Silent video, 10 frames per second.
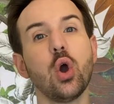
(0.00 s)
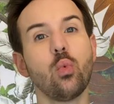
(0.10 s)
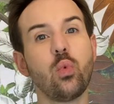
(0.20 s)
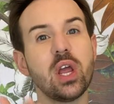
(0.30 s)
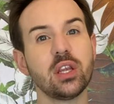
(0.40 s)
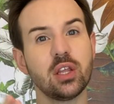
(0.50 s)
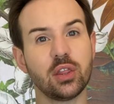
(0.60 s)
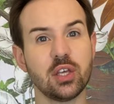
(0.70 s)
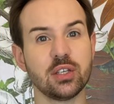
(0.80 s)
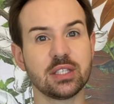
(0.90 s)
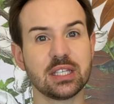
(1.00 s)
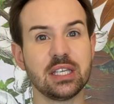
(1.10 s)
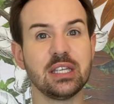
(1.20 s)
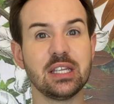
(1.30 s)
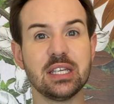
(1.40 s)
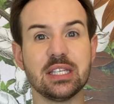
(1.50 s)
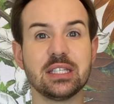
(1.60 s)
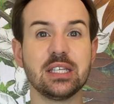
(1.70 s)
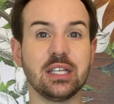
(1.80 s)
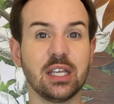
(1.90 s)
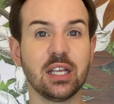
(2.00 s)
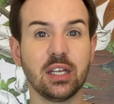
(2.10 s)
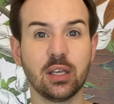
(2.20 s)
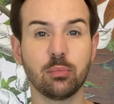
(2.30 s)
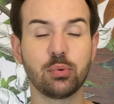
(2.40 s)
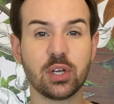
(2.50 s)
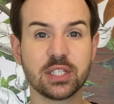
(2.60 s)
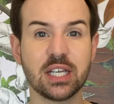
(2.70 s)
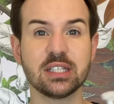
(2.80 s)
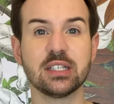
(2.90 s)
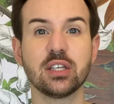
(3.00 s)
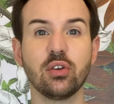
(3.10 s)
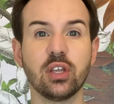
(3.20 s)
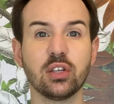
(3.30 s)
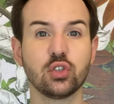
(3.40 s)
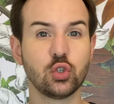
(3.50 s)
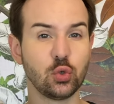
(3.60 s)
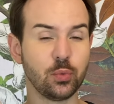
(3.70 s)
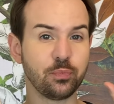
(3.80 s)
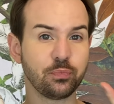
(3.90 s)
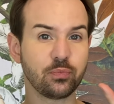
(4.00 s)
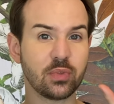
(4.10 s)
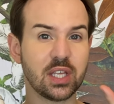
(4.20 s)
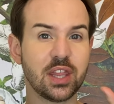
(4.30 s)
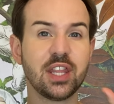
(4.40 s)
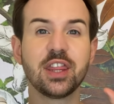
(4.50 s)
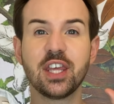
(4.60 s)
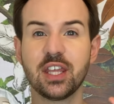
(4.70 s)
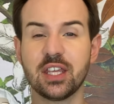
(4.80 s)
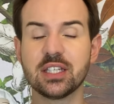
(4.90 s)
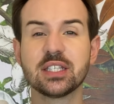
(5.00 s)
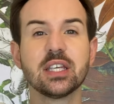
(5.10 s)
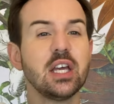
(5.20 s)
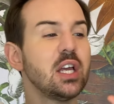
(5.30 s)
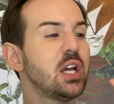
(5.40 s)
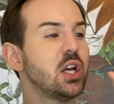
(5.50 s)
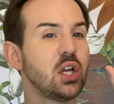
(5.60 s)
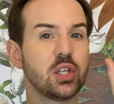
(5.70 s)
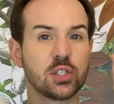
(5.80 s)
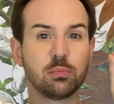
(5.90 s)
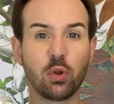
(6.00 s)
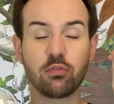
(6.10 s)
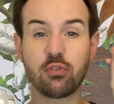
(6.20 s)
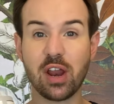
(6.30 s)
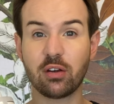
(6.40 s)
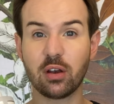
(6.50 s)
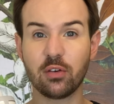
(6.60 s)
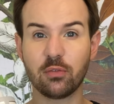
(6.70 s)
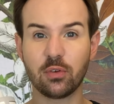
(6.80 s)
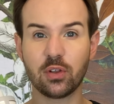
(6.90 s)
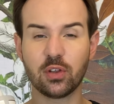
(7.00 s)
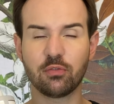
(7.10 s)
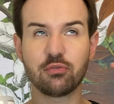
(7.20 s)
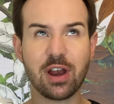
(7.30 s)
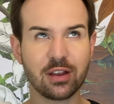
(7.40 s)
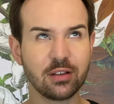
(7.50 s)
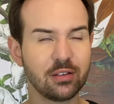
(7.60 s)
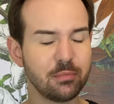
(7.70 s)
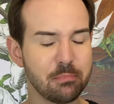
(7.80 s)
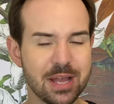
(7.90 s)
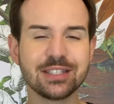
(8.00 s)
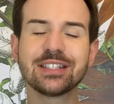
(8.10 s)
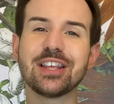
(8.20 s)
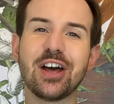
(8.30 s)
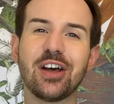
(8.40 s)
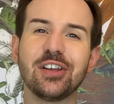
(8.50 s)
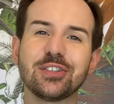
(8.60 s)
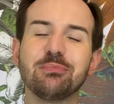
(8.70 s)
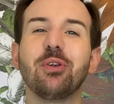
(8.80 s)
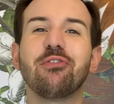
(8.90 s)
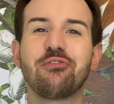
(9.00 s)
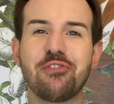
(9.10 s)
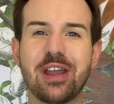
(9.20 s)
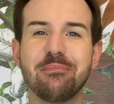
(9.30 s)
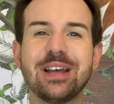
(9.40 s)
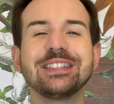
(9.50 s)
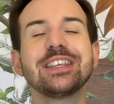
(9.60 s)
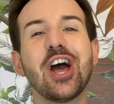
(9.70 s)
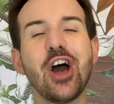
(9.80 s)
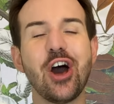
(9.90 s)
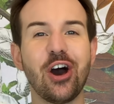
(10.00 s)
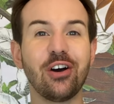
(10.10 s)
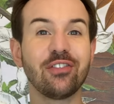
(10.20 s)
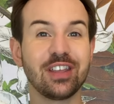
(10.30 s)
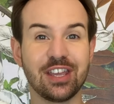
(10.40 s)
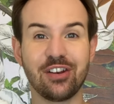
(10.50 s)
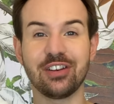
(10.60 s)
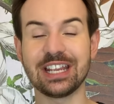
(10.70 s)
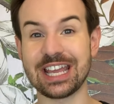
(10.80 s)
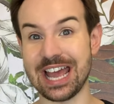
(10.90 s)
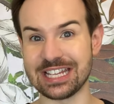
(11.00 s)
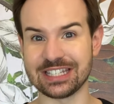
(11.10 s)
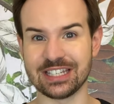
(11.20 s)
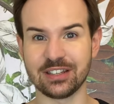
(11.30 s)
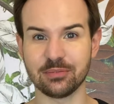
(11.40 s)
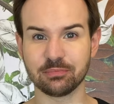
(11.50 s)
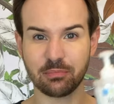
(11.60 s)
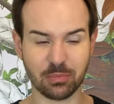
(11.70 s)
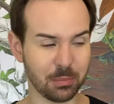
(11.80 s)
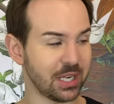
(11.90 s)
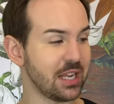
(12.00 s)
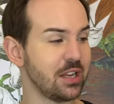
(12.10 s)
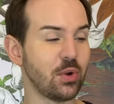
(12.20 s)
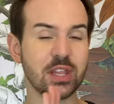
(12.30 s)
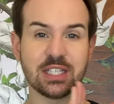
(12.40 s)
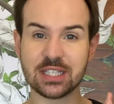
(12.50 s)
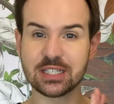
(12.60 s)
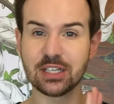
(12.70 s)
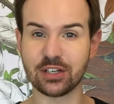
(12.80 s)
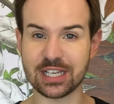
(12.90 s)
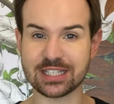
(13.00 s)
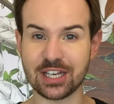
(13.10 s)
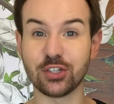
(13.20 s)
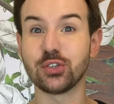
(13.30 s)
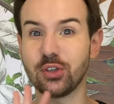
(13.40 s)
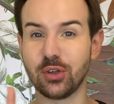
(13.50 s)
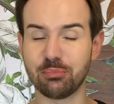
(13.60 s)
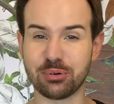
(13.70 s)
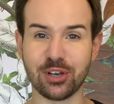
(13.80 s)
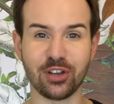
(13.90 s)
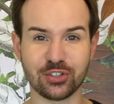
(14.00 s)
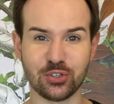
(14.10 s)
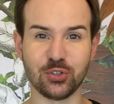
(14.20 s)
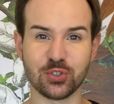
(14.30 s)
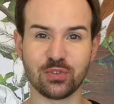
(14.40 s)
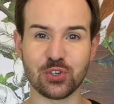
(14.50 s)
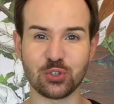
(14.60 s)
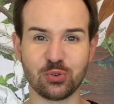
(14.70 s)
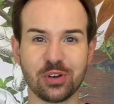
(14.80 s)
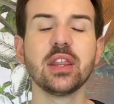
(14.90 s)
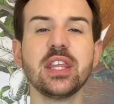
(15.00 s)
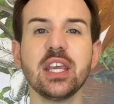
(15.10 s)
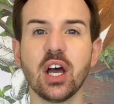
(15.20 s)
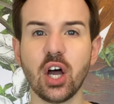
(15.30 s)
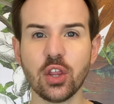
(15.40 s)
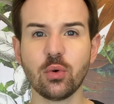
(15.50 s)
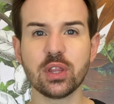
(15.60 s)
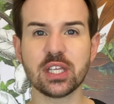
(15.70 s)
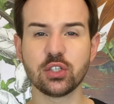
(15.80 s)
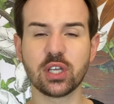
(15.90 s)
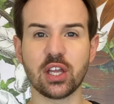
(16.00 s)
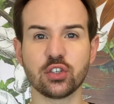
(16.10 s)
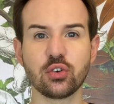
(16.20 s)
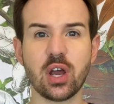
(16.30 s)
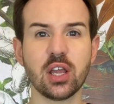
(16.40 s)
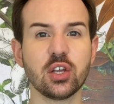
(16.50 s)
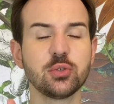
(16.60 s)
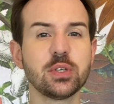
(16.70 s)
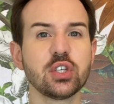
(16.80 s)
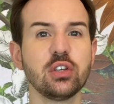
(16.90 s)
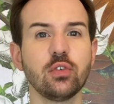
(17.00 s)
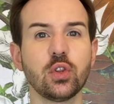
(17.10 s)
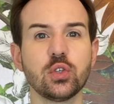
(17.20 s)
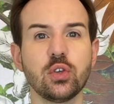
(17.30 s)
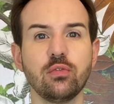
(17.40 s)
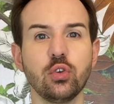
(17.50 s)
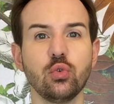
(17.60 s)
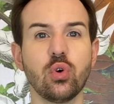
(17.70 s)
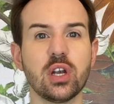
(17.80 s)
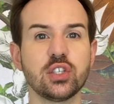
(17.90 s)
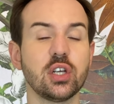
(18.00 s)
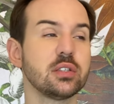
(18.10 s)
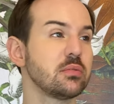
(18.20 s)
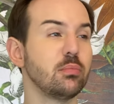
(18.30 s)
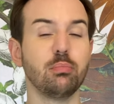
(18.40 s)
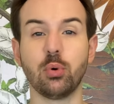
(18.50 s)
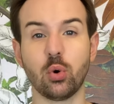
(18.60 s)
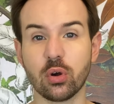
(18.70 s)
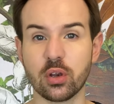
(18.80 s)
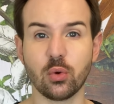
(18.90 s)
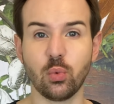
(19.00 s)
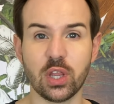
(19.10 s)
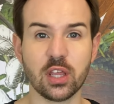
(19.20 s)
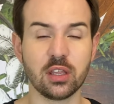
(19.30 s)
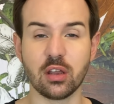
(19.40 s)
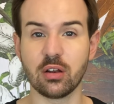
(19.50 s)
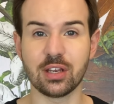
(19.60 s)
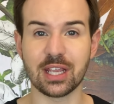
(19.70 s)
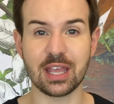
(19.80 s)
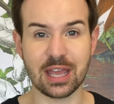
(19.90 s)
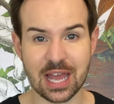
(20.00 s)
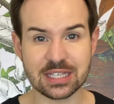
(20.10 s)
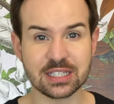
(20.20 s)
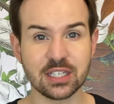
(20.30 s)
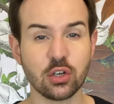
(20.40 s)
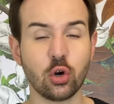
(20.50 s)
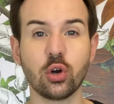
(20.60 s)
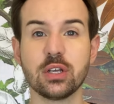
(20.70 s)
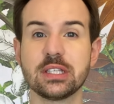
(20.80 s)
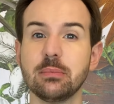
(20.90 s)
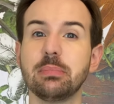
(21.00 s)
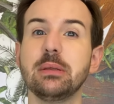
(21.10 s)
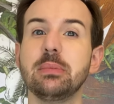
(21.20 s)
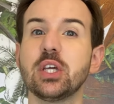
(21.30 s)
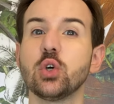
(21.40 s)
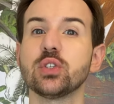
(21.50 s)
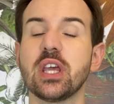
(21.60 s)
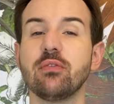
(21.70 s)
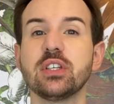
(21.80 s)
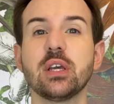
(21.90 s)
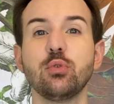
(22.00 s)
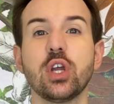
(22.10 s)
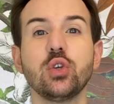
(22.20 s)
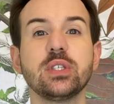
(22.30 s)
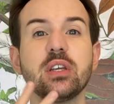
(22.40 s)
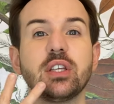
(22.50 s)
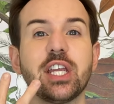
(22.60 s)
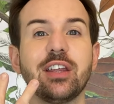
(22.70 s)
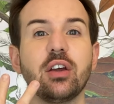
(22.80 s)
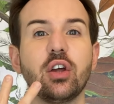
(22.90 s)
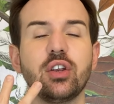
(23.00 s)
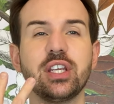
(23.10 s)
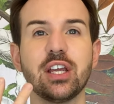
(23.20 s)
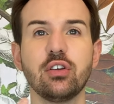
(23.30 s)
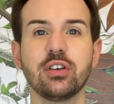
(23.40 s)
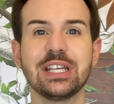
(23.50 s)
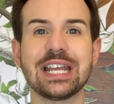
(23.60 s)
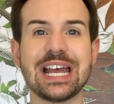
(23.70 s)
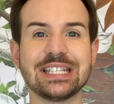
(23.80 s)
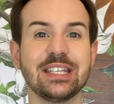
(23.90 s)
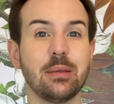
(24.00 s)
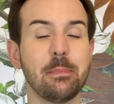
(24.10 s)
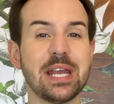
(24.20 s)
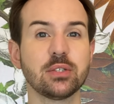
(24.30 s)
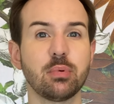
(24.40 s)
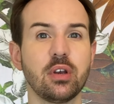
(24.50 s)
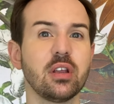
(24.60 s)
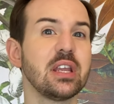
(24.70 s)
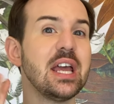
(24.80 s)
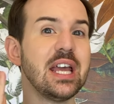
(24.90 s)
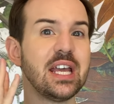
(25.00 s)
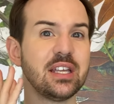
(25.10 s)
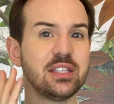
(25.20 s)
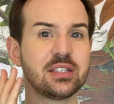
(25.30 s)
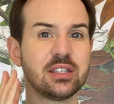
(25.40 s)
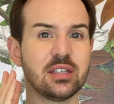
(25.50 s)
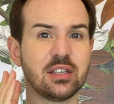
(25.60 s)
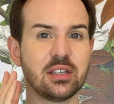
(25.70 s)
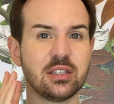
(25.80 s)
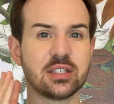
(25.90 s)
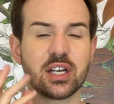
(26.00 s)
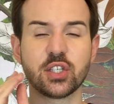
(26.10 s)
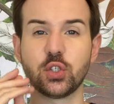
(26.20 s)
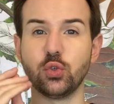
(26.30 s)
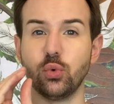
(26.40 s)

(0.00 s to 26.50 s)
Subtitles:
when the skin is in healing process. It's going to synthesize small fragments of hyaluronic acid. But anyway, this is still an excellent product to use for sure. The other one that you can try, especially for those of you who are just bored with hyaluronic acid, or simply because every time you are using a hyaluronic acid based product, it starts to